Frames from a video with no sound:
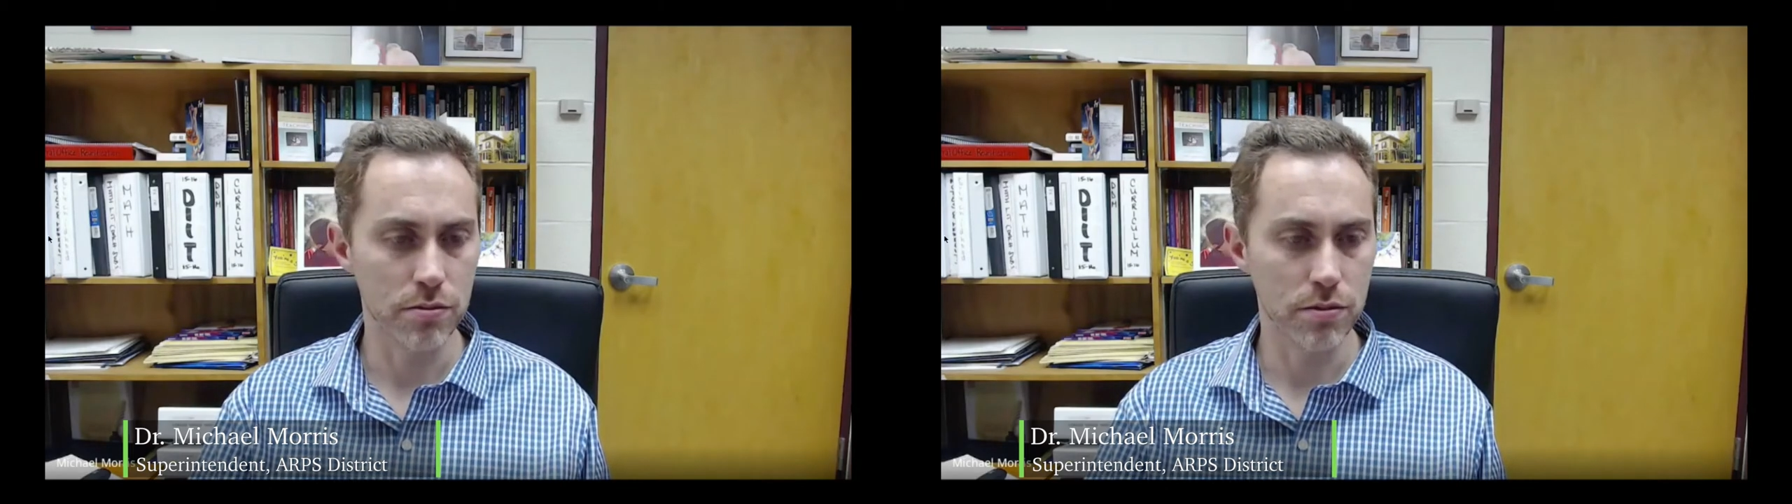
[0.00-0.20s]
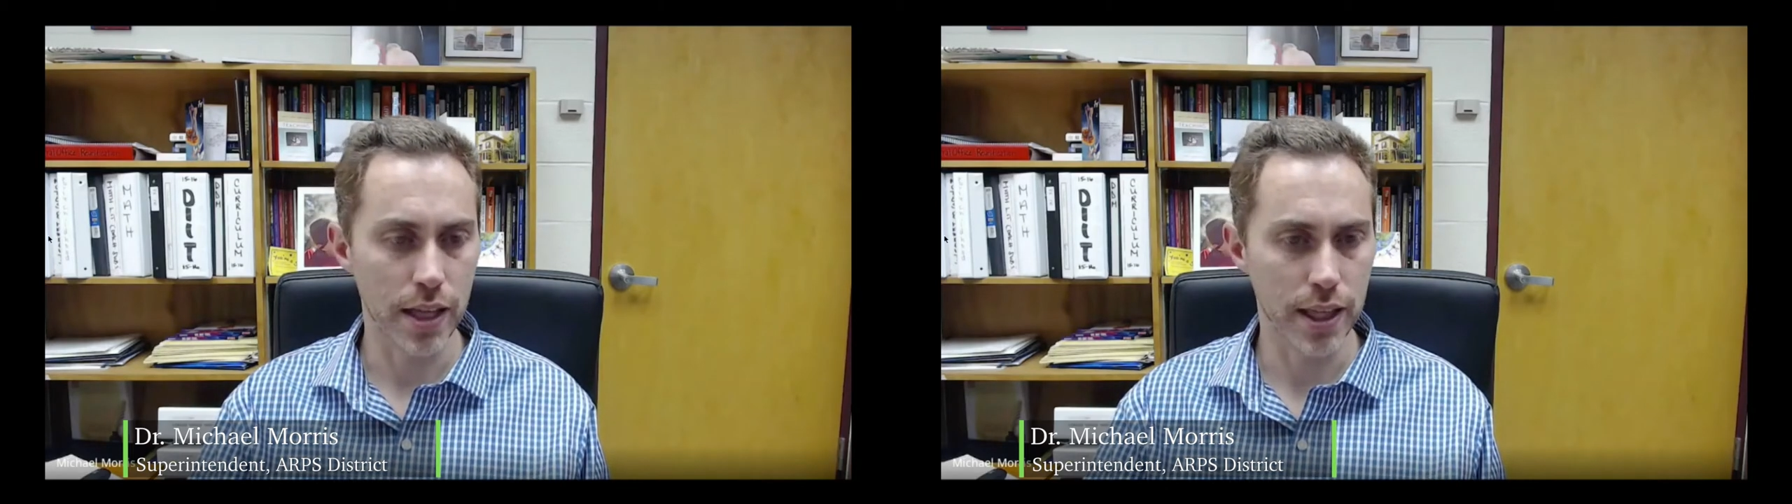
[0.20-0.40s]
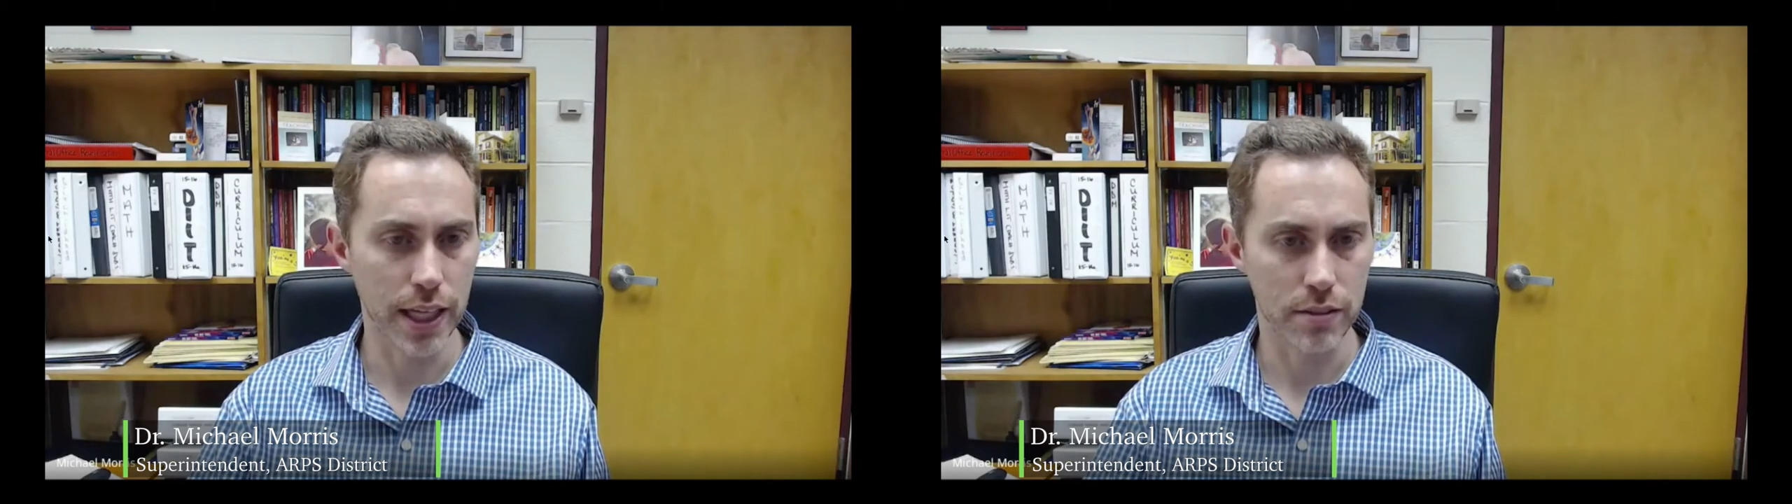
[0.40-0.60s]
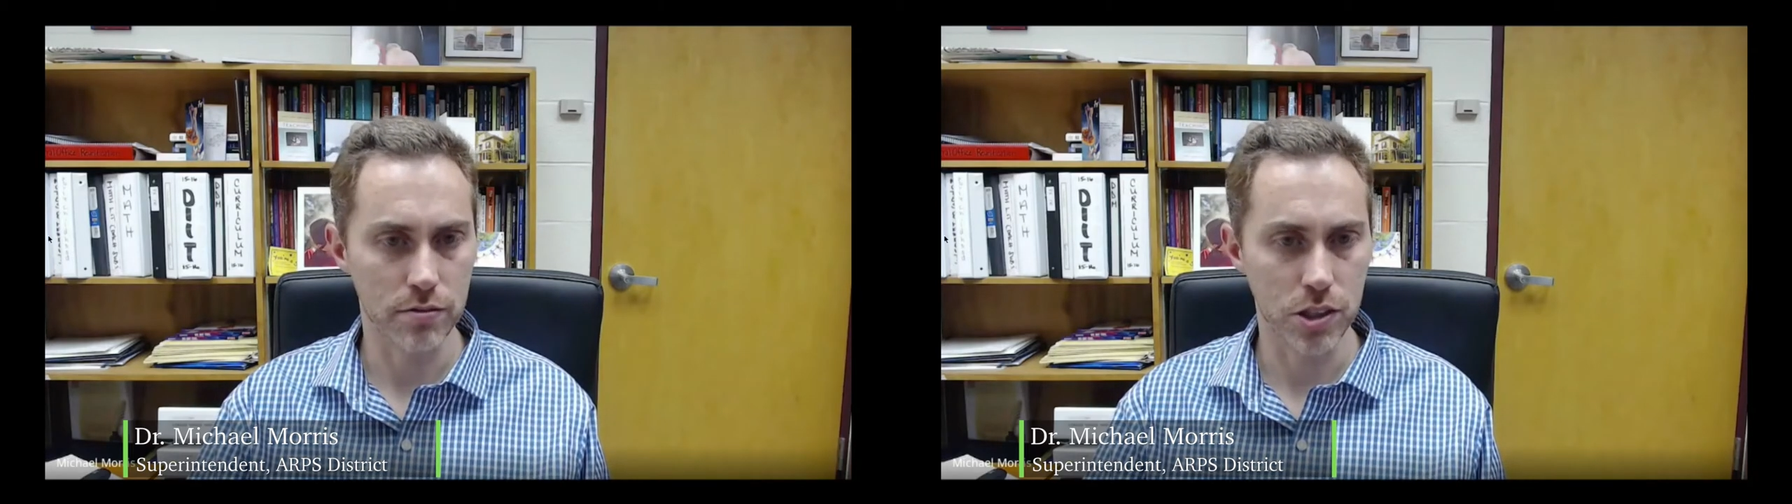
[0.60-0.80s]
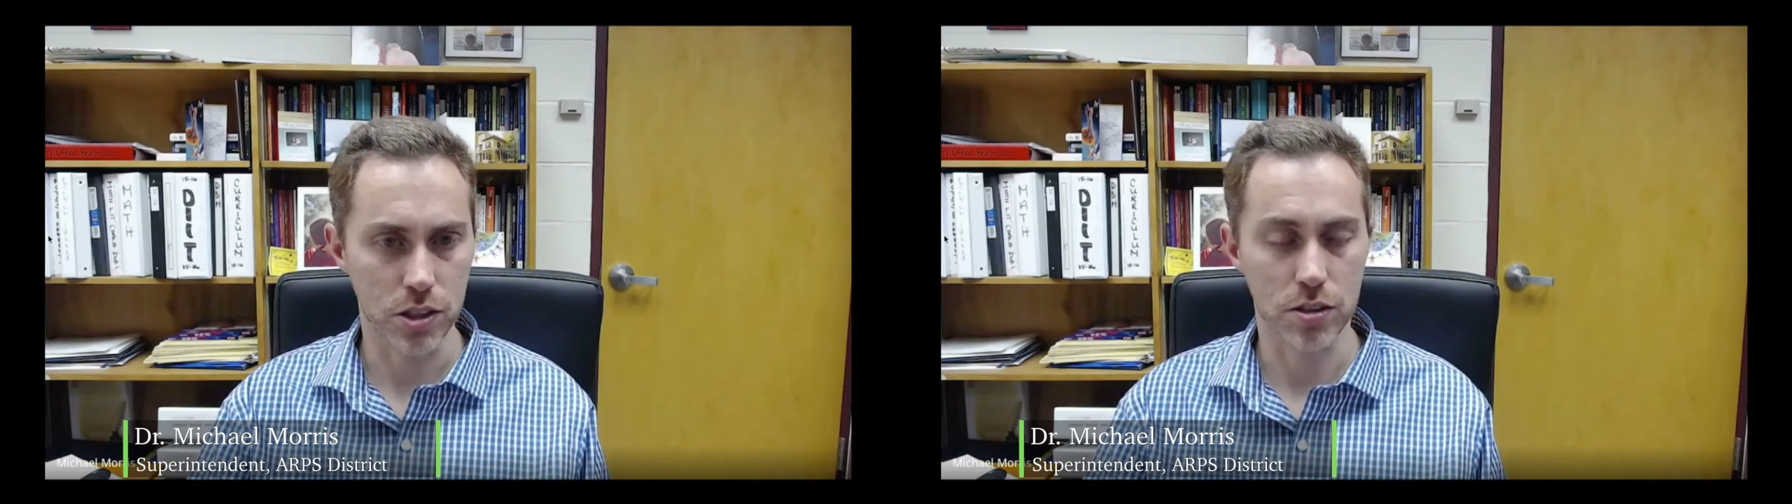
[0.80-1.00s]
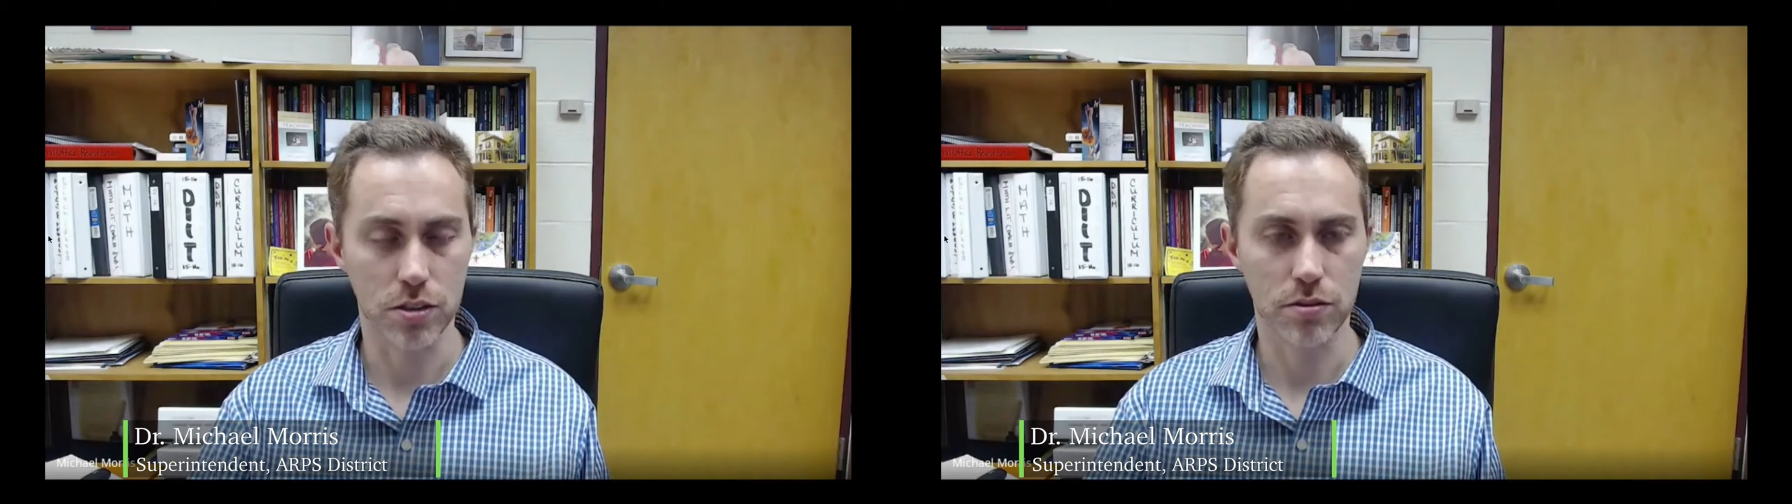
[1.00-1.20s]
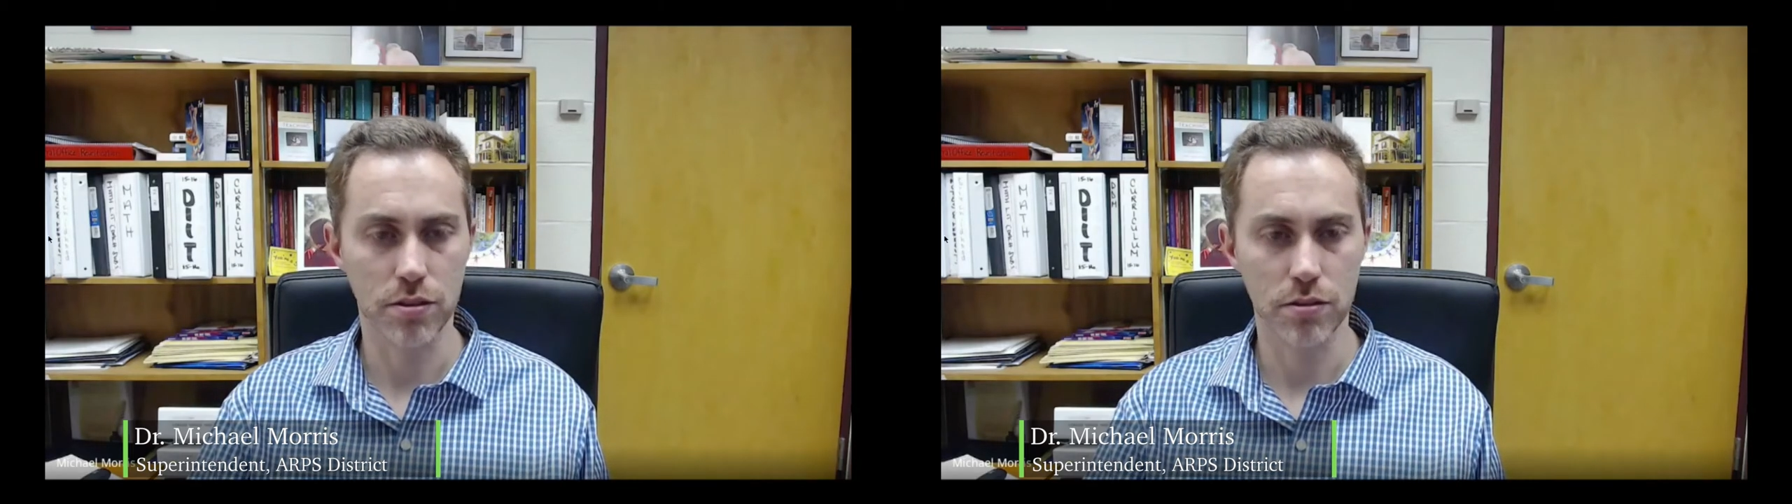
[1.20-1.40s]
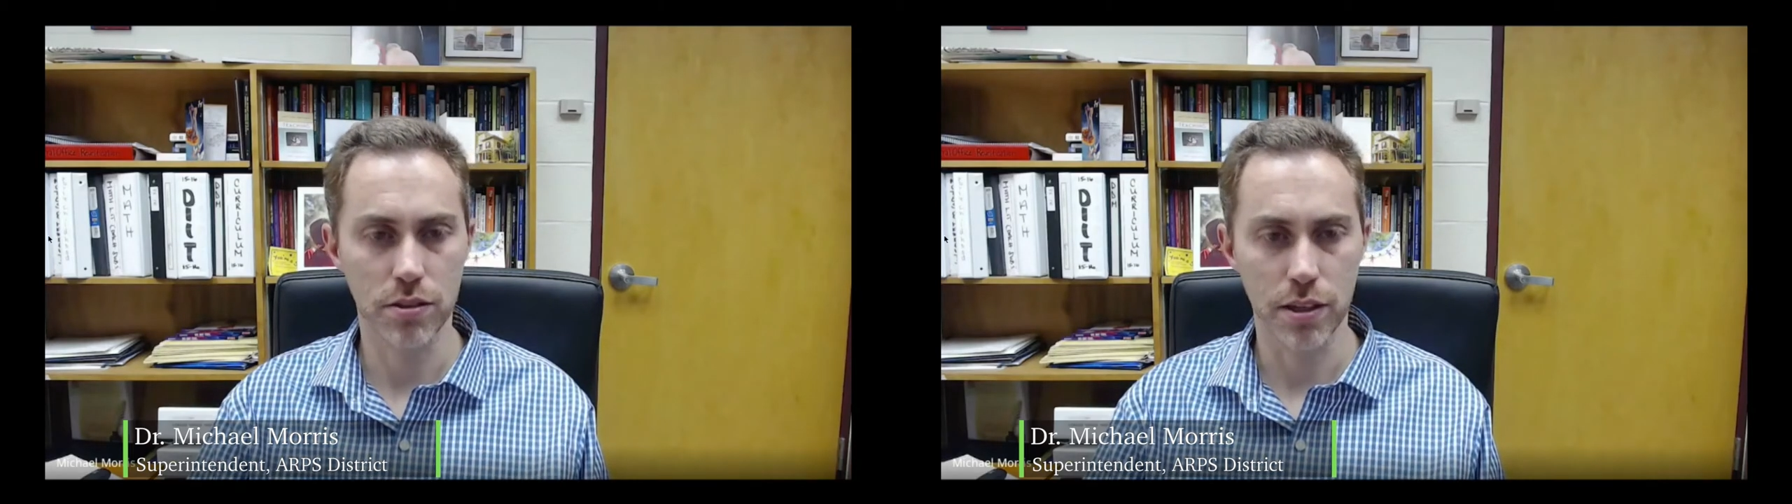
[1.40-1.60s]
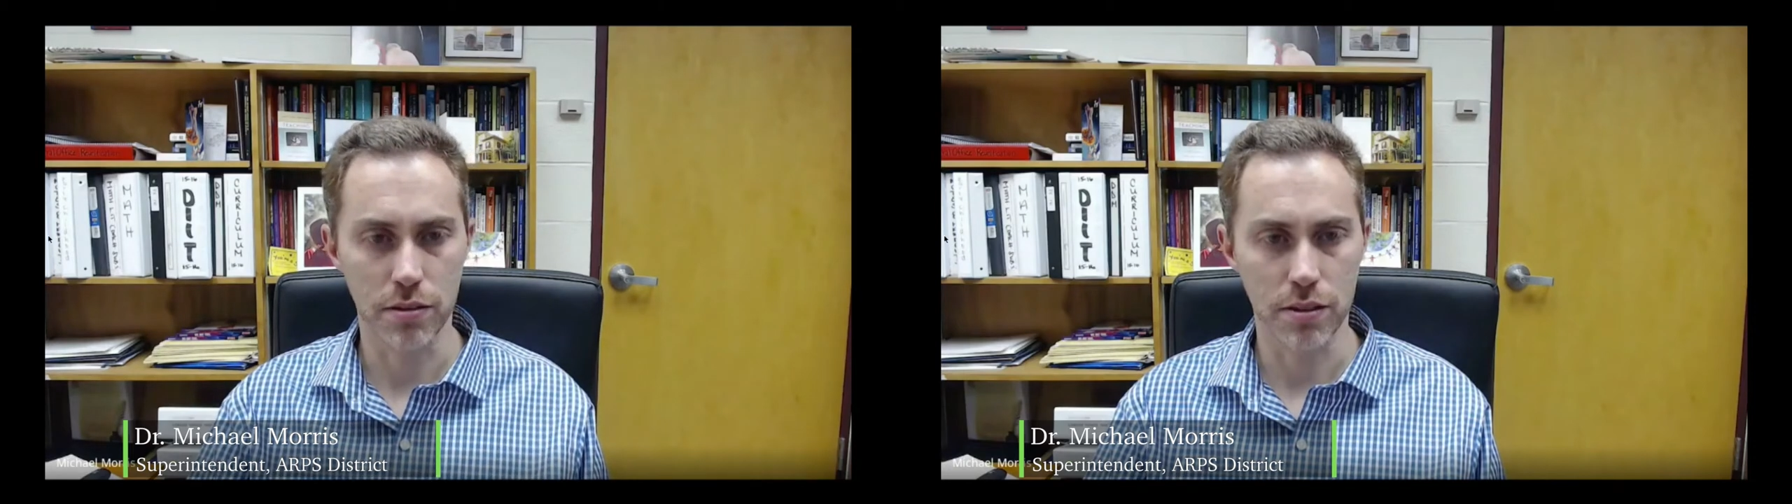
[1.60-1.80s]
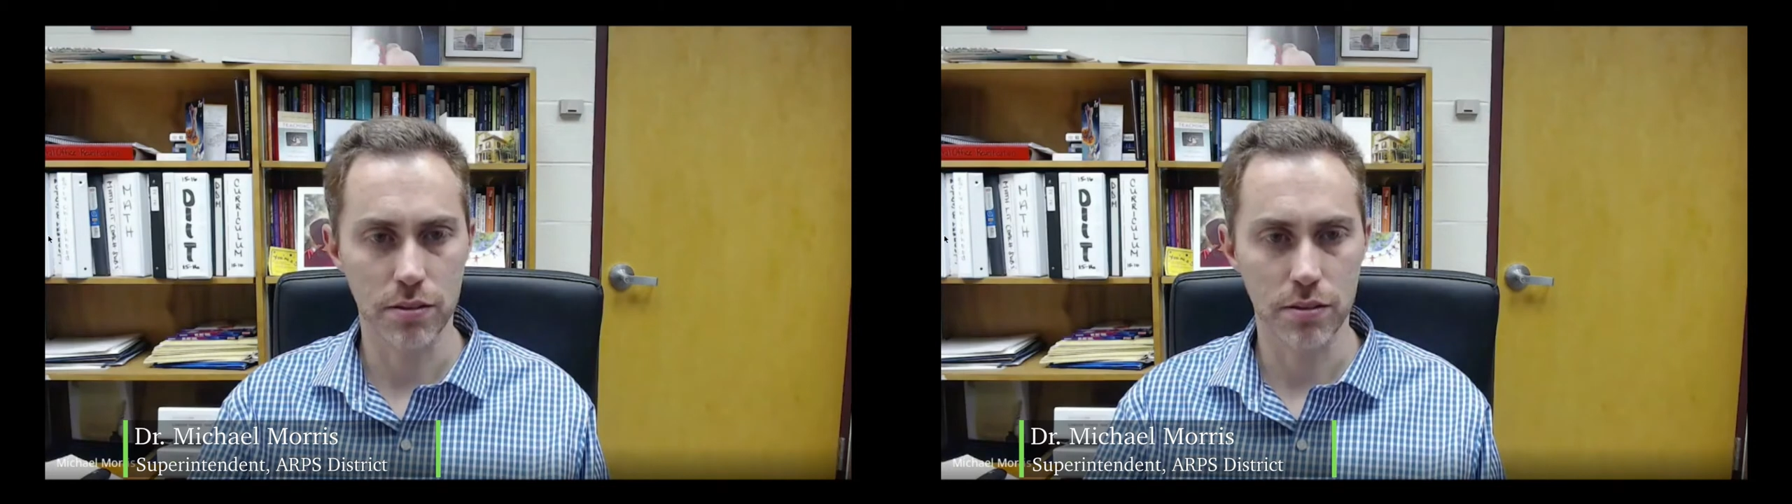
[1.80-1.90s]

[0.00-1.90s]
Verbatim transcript: I think just it,